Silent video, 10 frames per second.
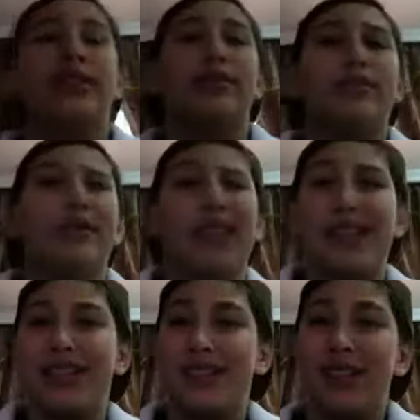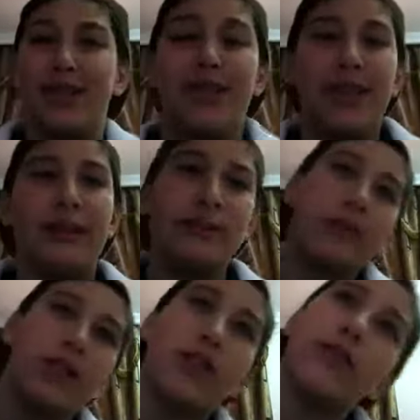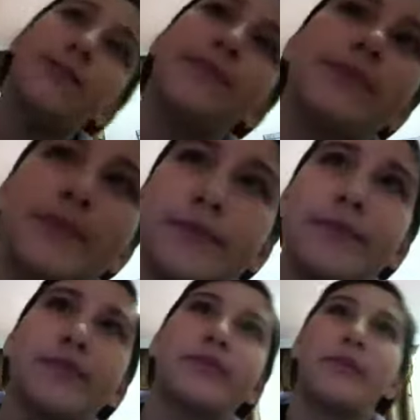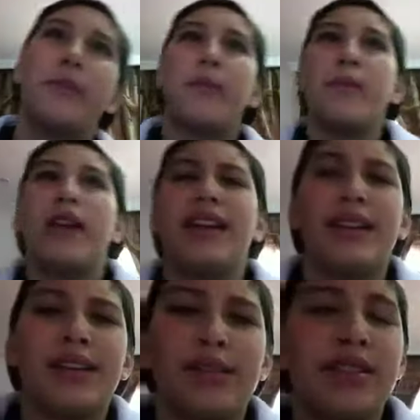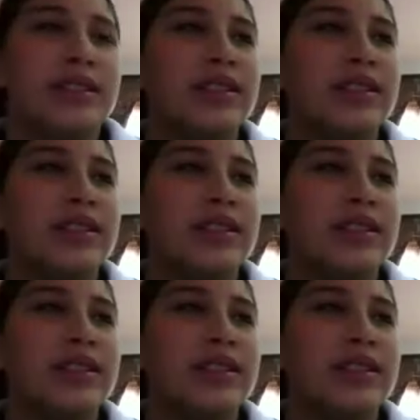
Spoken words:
So, yeah, it sucks, right? So, here I go.